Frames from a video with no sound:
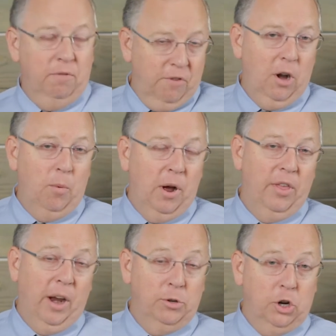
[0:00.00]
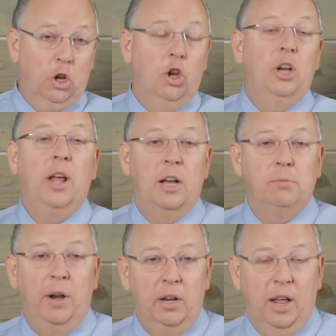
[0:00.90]
very well that I was a good
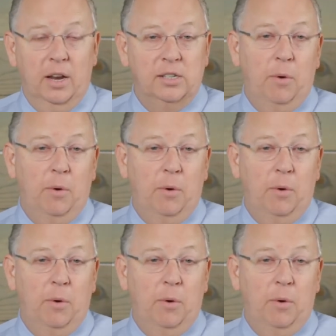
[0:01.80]
cosmetic dentist.